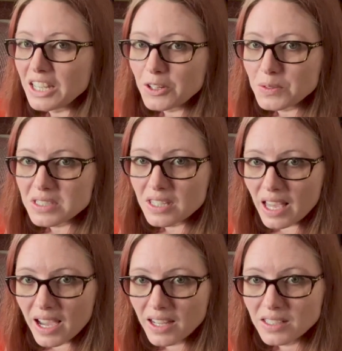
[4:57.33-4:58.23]
used to
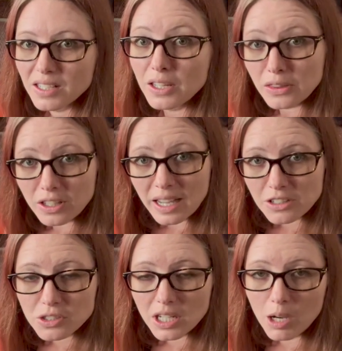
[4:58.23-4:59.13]
that, they'll
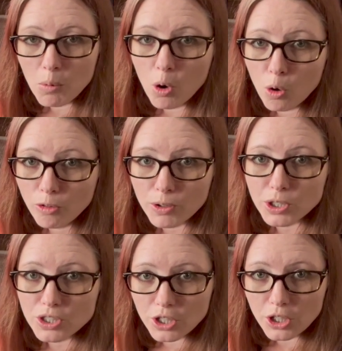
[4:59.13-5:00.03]
actually come over
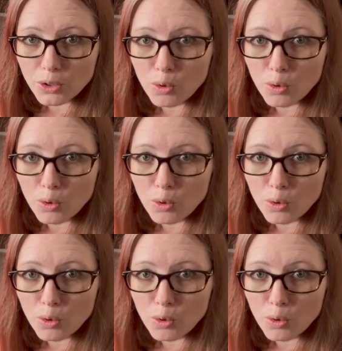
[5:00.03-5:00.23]
to you